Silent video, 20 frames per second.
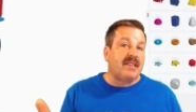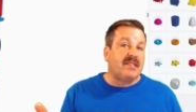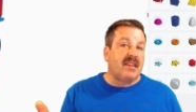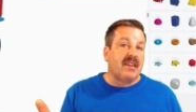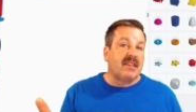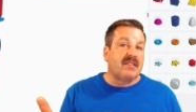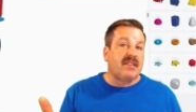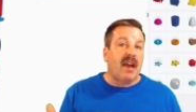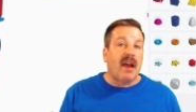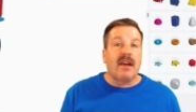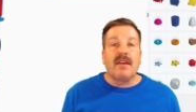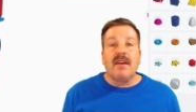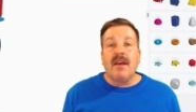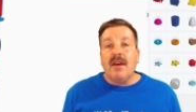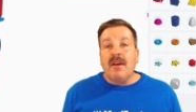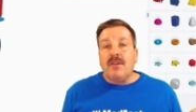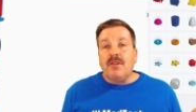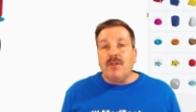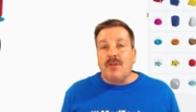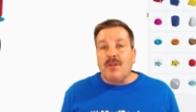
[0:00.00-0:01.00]
TikTok.
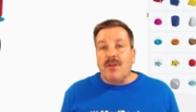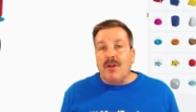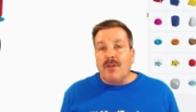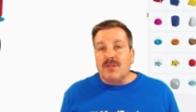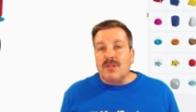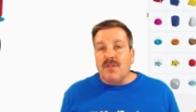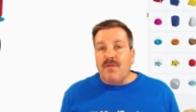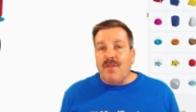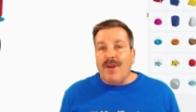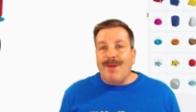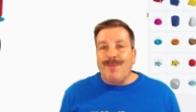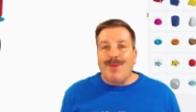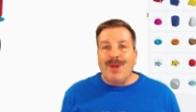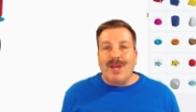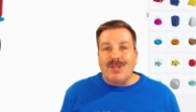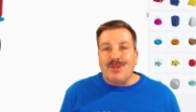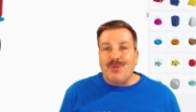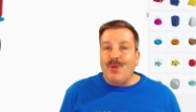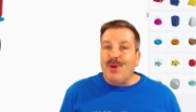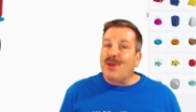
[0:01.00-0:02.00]
You can also find me
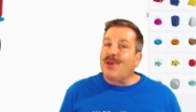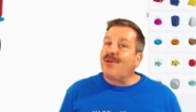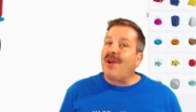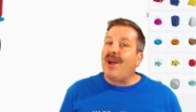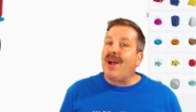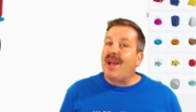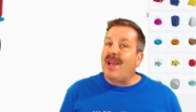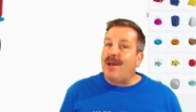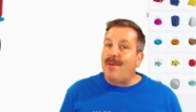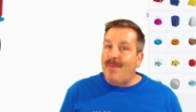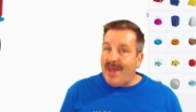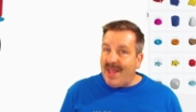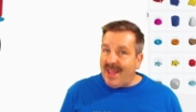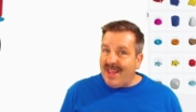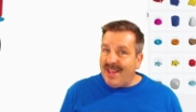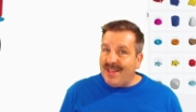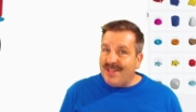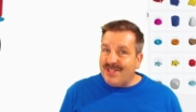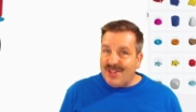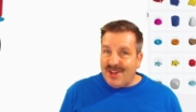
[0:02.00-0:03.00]
on Twitter. I am
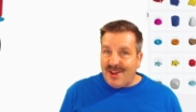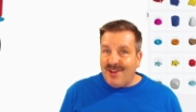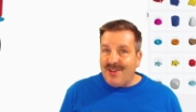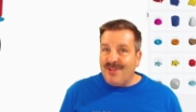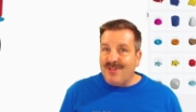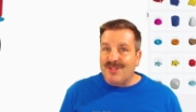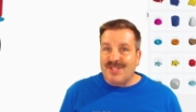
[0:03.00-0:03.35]
HL